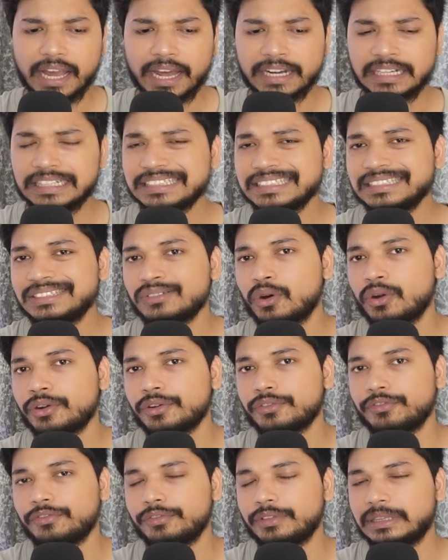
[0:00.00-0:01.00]
And it is
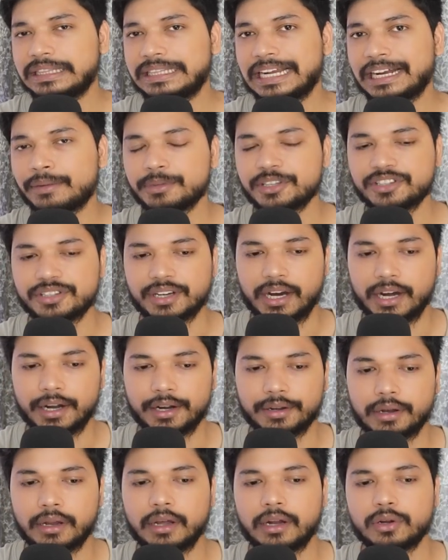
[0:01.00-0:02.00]
not that much
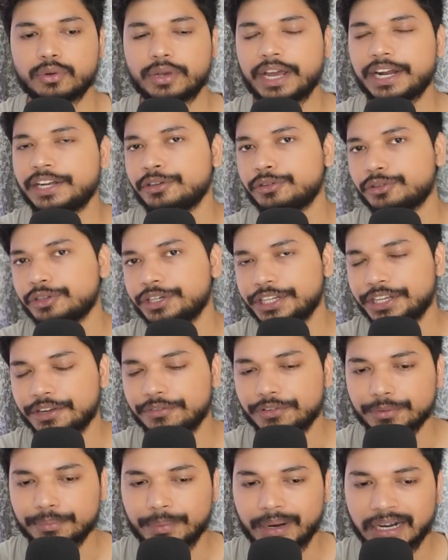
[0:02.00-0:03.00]
hard to get into the
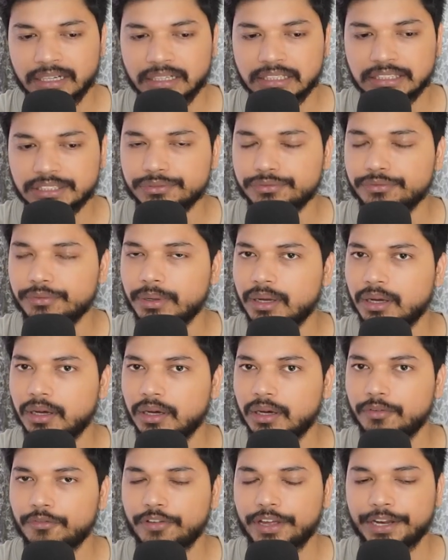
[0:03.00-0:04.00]
DFT part. It's
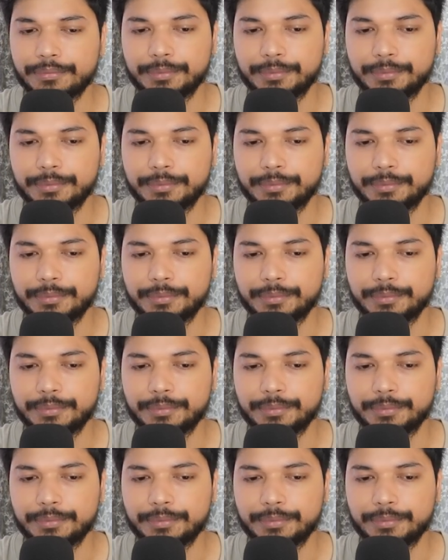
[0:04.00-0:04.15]
very